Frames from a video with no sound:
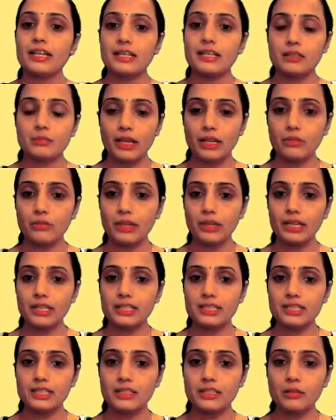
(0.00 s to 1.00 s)
Is my
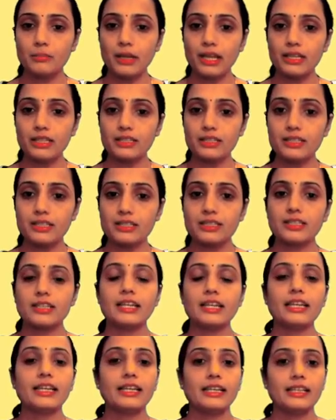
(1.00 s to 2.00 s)
weight still balanced?
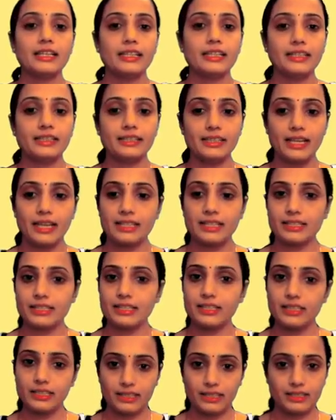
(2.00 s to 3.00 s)
Yes,
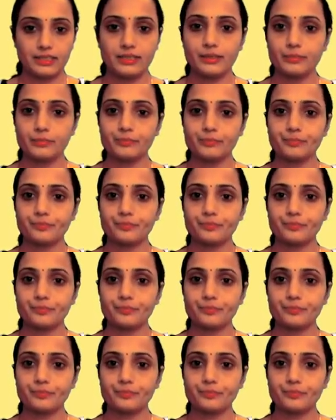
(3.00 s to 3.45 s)
it is.